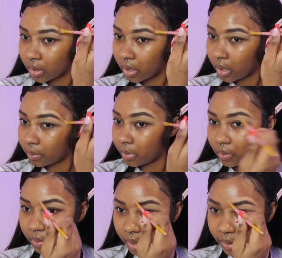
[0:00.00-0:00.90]
and be
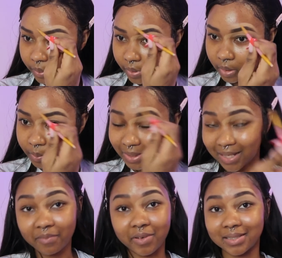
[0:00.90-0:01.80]
okay with it. But
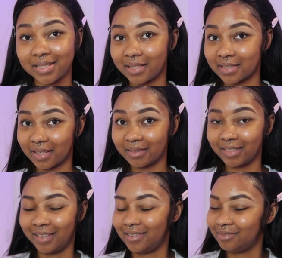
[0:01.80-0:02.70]
come Valentine's Day,
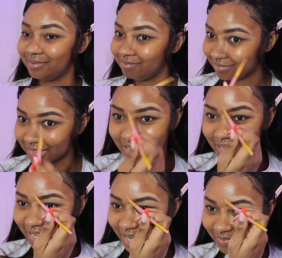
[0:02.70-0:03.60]

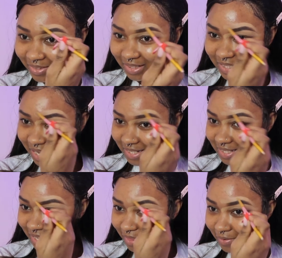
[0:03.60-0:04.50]
come Valentine's
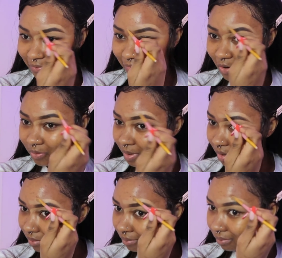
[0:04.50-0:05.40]
Day, the
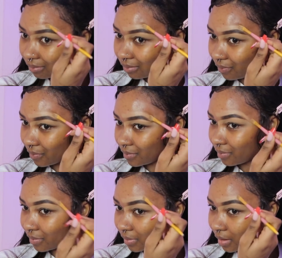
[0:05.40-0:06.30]
FOMO,
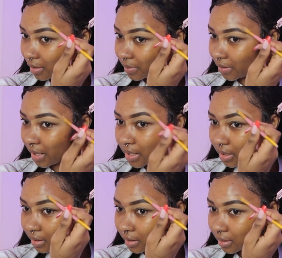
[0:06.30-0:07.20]
I'll be crying.